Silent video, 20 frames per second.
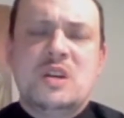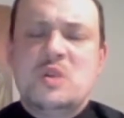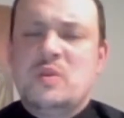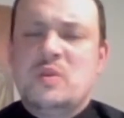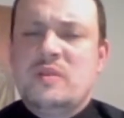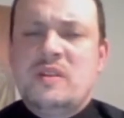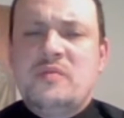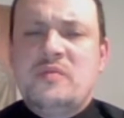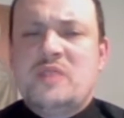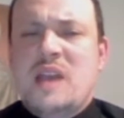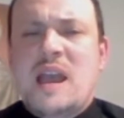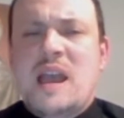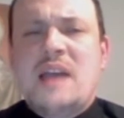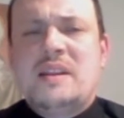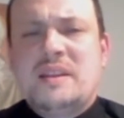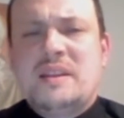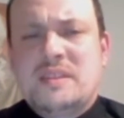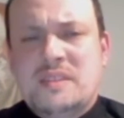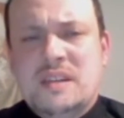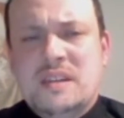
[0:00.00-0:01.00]
We've never had
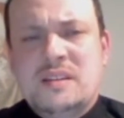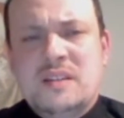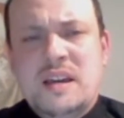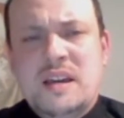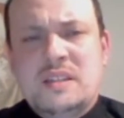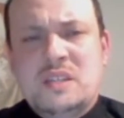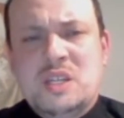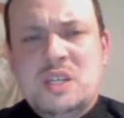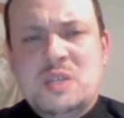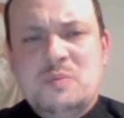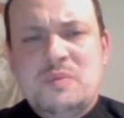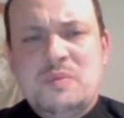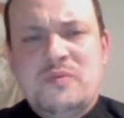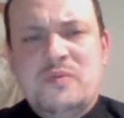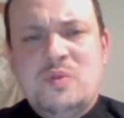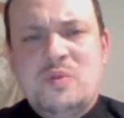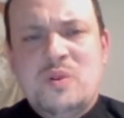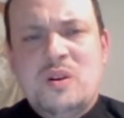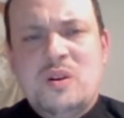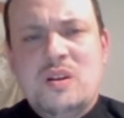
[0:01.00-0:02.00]
anything like this
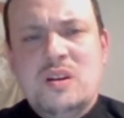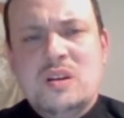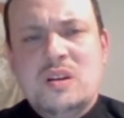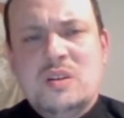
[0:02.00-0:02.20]
before,